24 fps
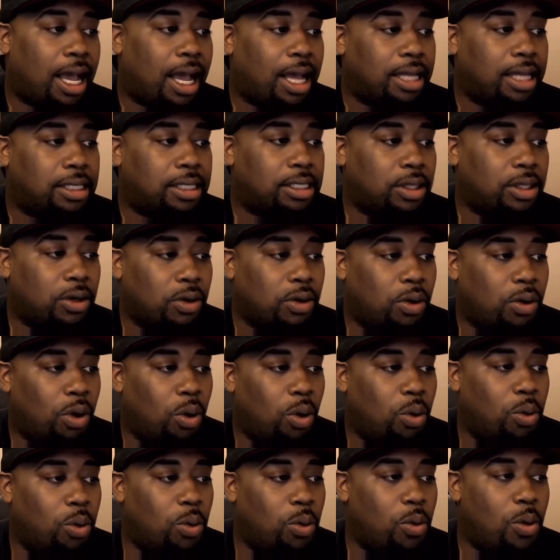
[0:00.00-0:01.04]
So
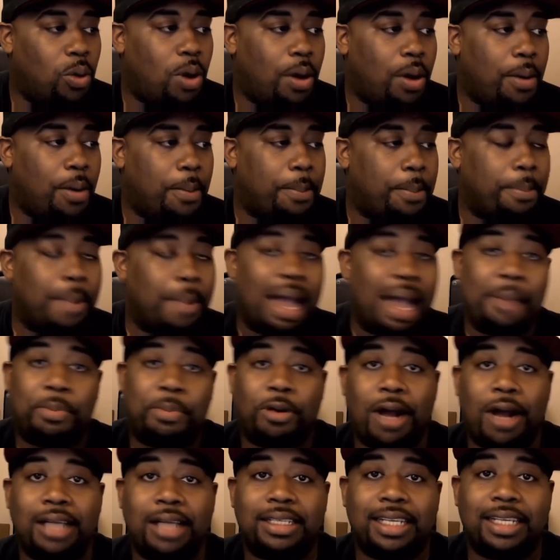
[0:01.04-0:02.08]
my
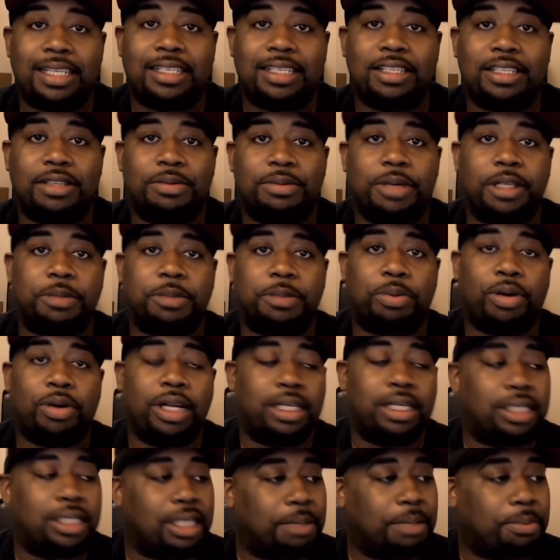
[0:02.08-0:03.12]
process is pretty
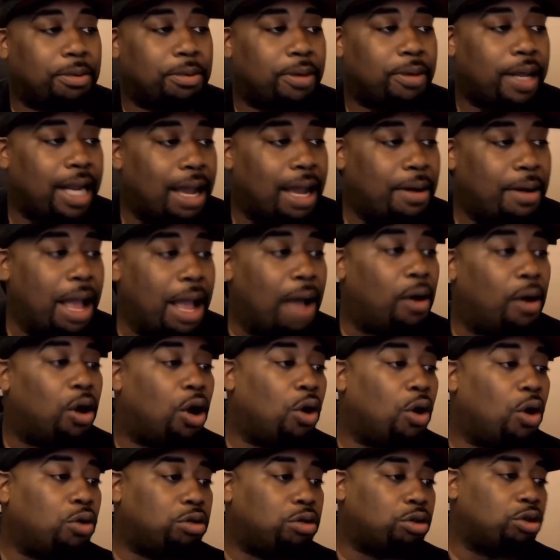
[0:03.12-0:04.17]
simple, and I'll
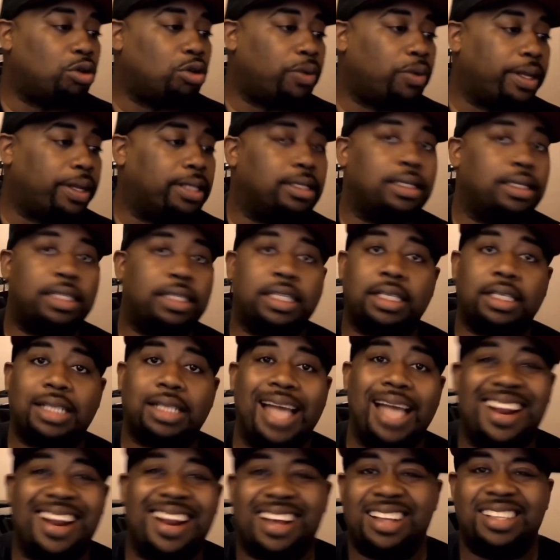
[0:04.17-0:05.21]
go through and just
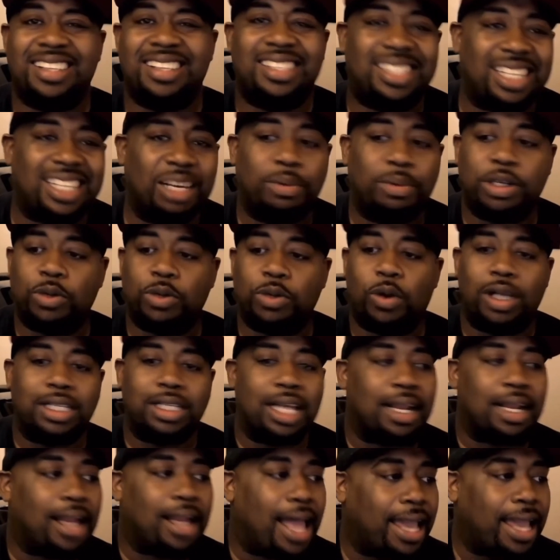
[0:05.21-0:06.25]
kind of see which ones I
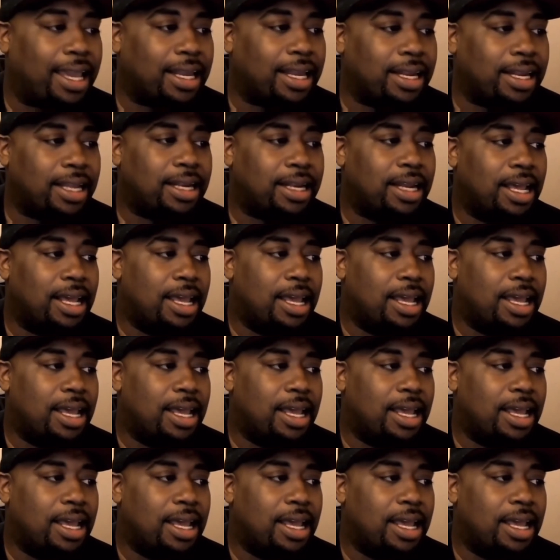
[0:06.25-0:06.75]
like, and then